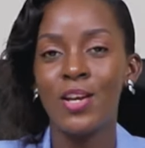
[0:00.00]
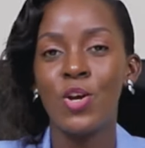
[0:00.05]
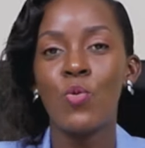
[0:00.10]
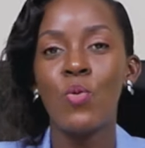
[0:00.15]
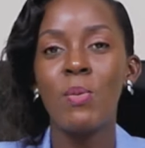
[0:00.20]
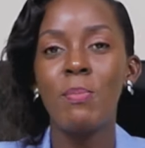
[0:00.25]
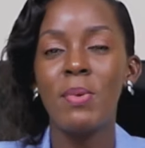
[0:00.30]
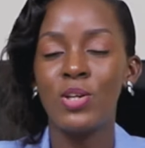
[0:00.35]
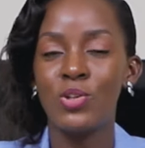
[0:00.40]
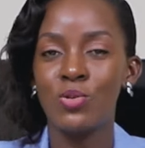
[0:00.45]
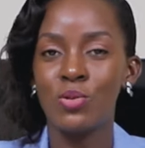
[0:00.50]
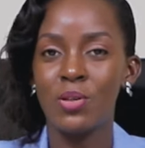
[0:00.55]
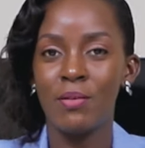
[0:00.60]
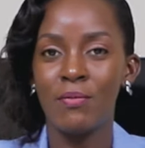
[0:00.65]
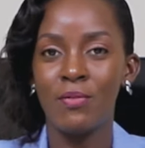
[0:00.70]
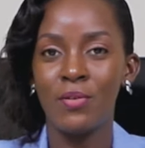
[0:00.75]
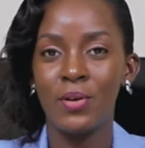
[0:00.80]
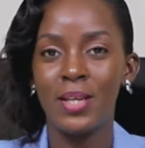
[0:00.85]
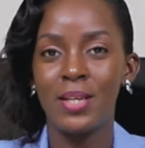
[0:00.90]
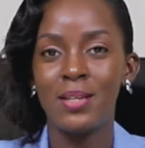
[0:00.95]
women should
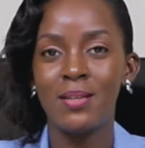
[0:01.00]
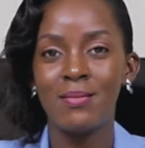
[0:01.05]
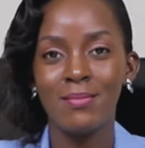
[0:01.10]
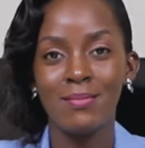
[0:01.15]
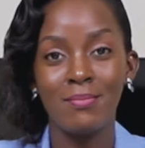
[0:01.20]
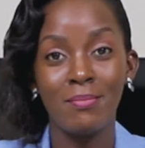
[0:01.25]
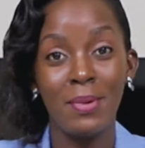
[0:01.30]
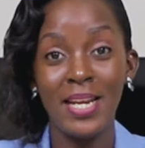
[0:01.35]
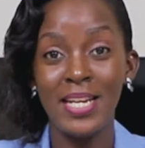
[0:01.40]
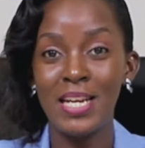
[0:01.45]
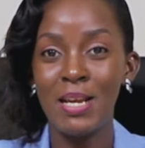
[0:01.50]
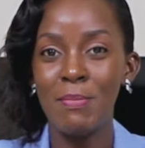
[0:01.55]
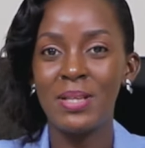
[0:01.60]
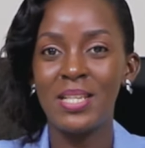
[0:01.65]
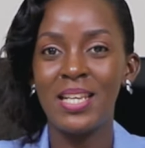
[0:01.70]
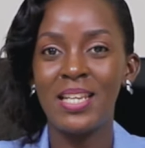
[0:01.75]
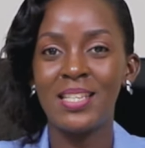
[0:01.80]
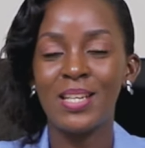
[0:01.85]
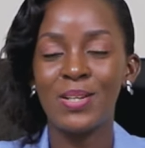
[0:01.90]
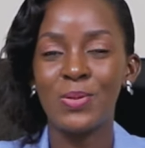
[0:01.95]
avoid? My name is
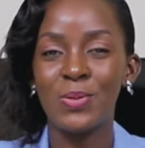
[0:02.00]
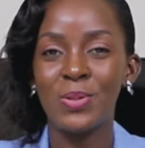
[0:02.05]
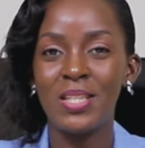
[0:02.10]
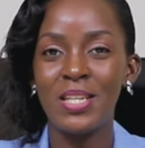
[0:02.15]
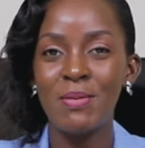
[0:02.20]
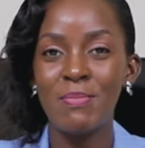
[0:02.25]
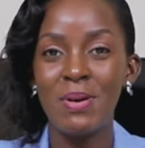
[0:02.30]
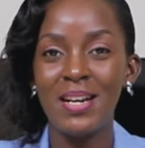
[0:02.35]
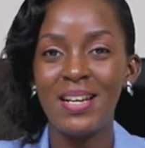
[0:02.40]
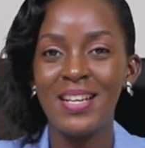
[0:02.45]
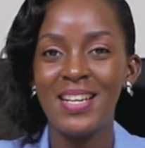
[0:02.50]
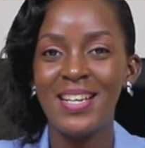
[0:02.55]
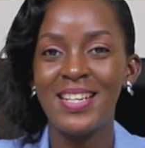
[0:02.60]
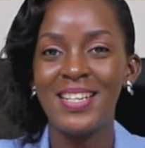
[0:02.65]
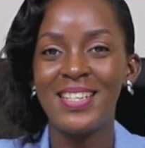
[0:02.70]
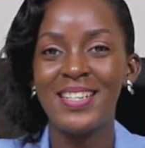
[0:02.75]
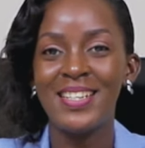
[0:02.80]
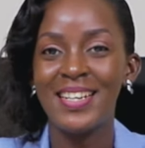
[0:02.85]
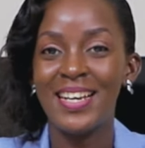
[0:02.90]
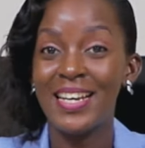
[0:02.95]
Kusiima,
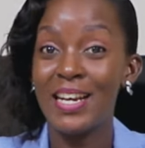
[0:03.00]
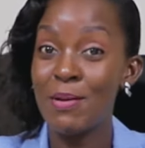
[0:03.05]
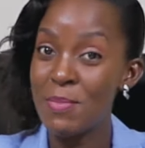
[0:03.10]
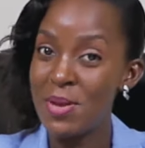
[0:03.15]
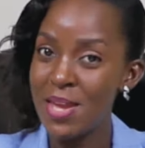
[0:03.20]
and I'm